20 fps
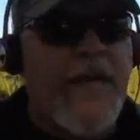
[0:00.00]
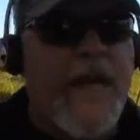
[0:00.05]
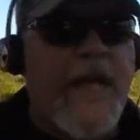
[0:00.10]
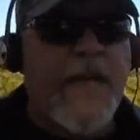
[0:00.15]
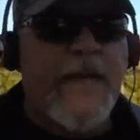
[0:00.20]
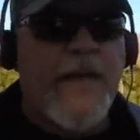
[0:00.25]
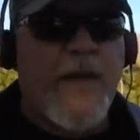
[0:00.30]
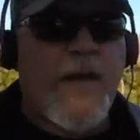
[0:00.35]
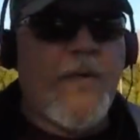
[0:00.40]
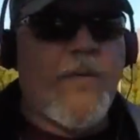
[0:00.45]
did
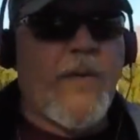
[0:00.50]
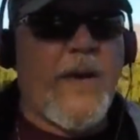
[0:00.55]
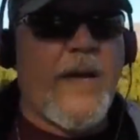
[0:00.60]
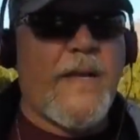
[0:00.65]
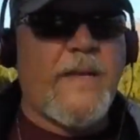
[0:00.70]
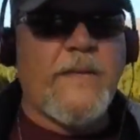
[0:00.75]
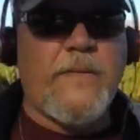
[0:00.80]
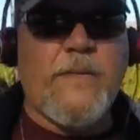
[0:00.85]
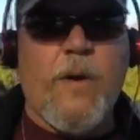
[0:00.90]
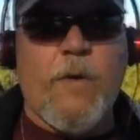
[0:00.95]
I know,
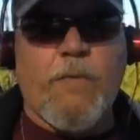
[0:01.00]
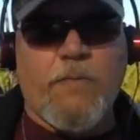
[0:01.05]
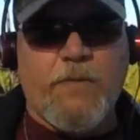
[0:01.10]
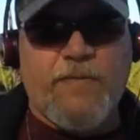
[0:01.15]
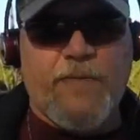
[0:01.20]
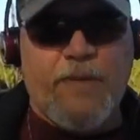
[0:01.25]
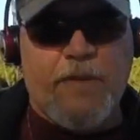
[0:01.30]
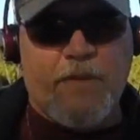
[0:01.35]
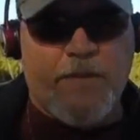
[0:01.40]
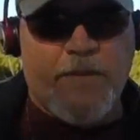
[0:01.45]
I
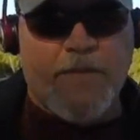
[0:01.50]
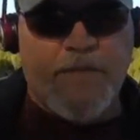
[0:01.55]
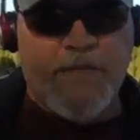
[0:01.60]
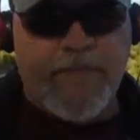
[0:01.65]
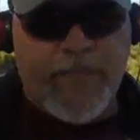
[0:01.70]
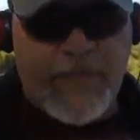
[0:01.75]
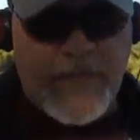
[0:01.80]
overfilled it.